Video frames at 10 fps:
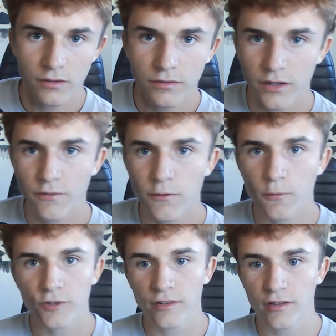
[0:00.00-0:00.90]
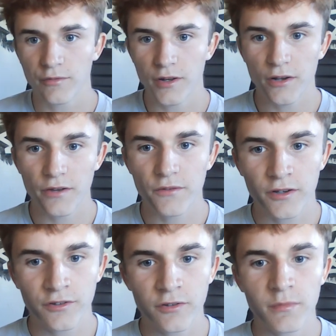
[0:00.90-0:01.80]
Thank you for watching this video. If you
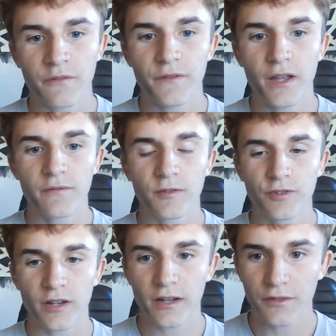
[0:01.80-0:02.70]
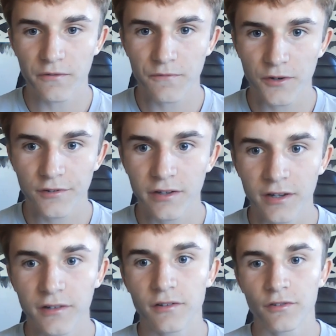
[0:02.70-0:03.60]
could do me a favor and check out the first
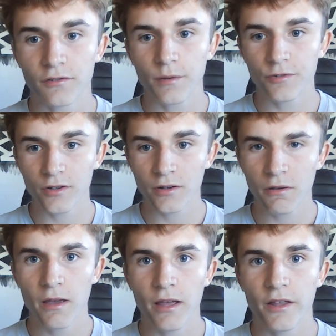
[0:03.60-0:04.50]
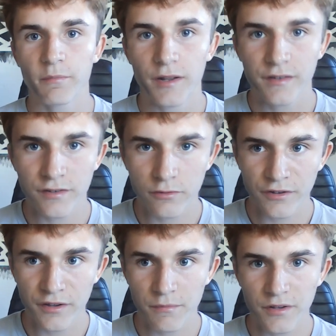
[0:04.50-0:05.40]
link in the description, it's my
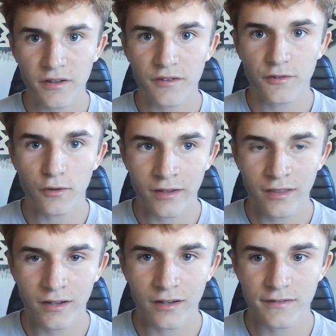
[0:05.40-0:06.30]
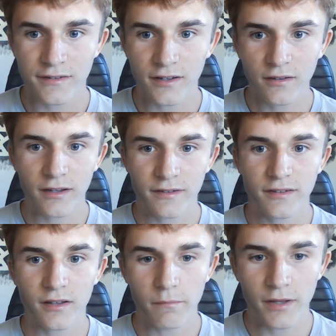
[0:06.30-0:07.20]
Discord community. It's the only thing I sell. I
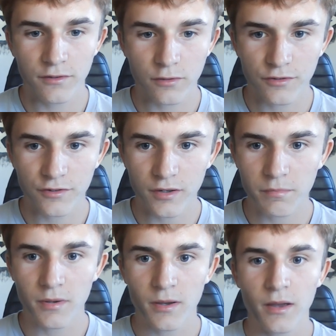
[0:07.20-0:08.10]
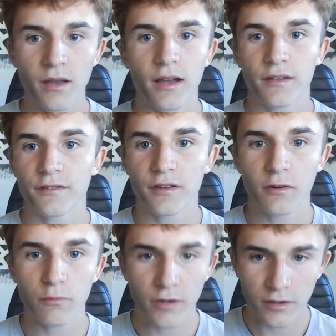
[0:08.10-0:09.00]
sell a mentorship I
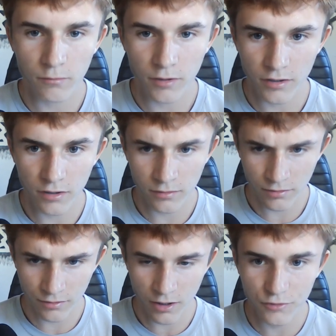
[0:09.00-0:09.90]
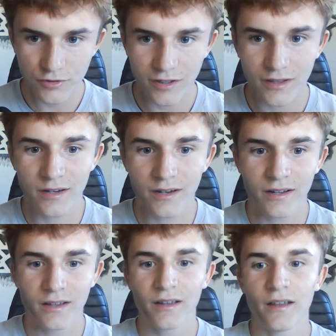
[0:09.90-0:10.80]
sell one-on-one coaching there.
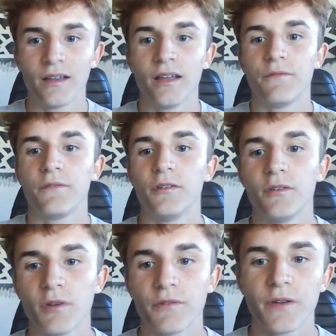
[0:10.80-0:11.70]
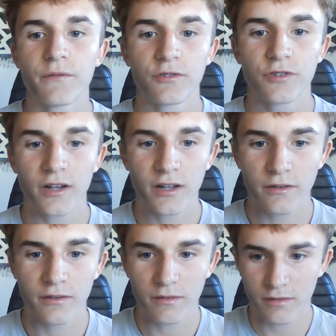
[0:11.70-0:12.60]
If you do me a favor and check
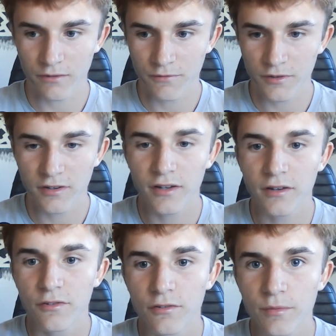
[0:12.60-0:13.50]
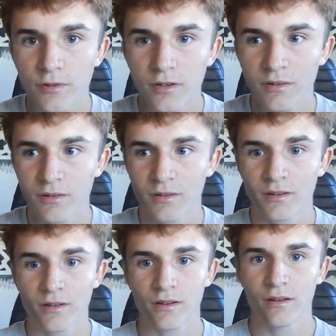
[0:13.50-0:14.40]
out the first link in the description.
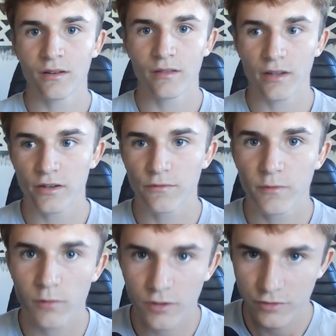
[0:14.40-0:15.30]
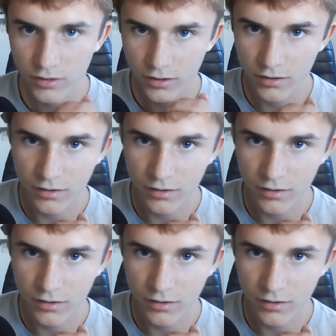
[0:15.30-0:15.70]
Thank you for watching.